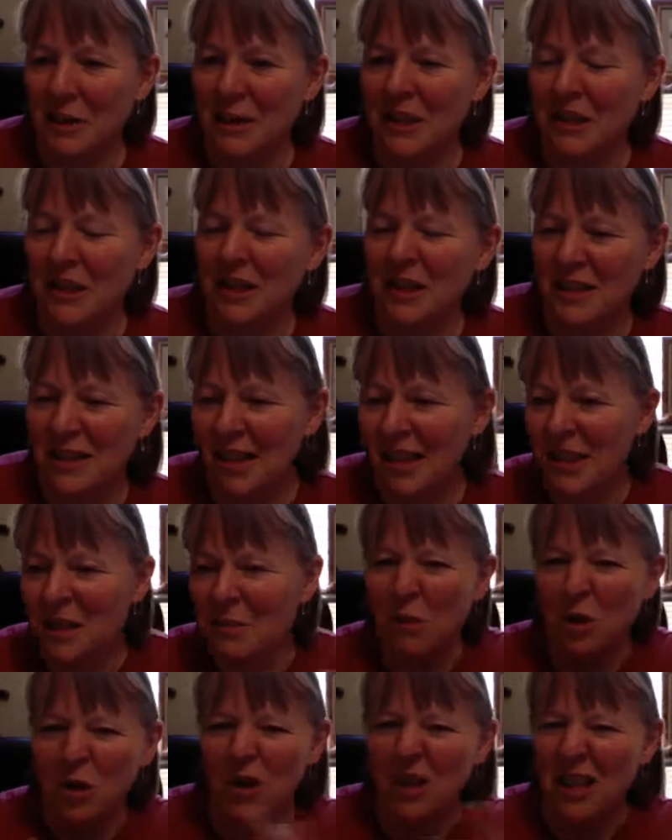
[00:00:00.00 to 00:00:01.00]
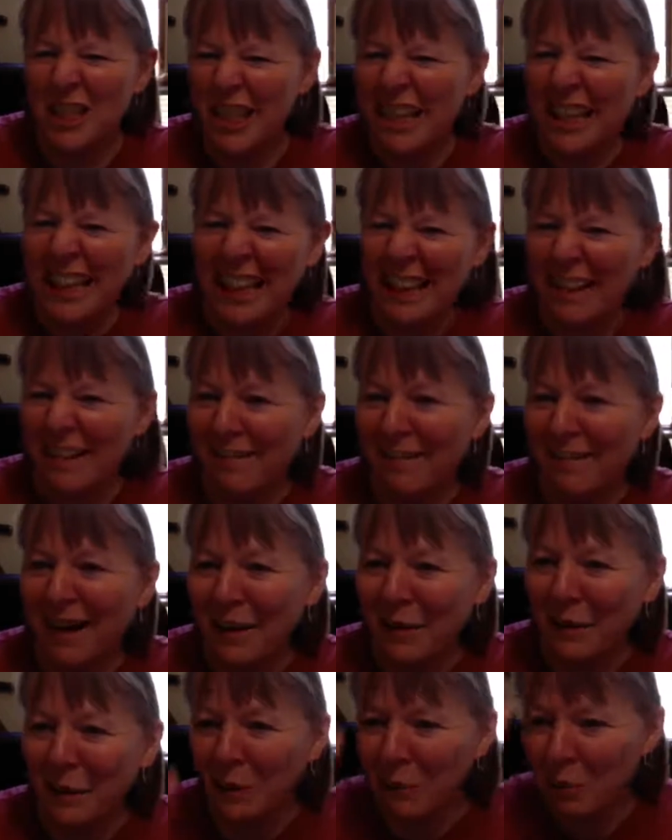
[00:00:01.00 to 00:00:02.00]
It just takes more jiggling
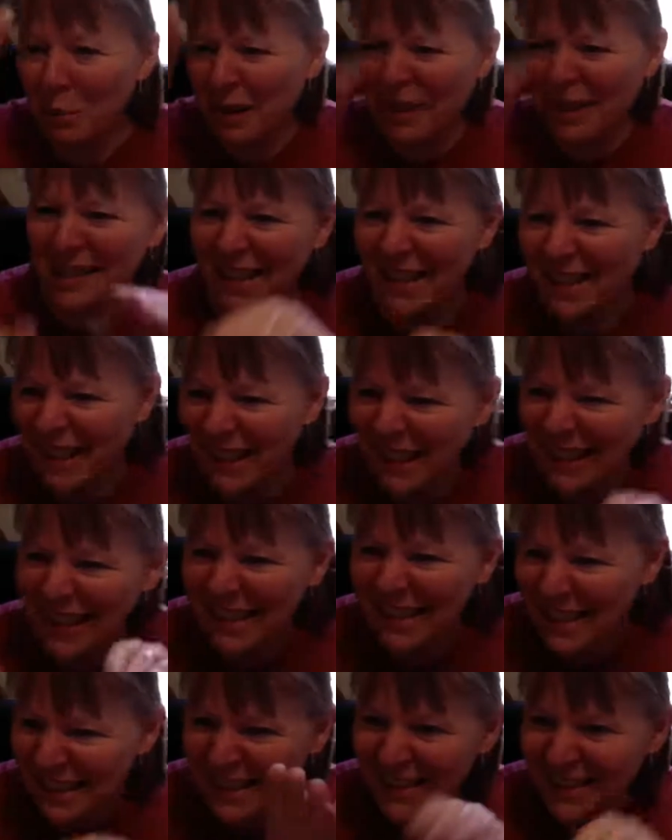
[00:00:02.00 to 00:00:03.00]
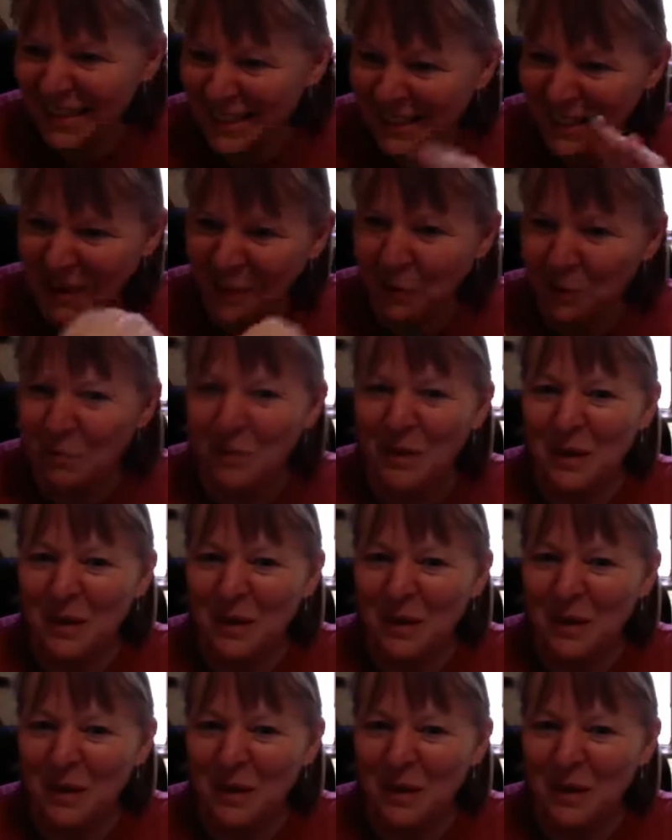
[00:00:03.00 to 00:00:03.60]
around than printing a list. So,